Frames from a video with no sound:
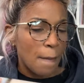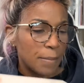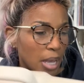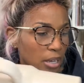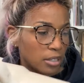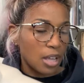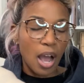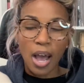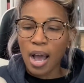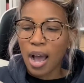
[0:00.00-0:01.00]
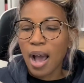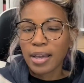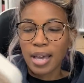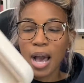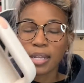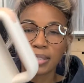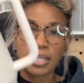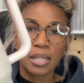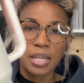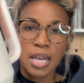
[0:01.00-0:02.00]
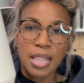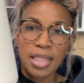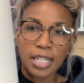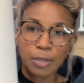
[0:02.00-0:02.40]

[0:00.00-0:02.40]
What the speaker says: but I got this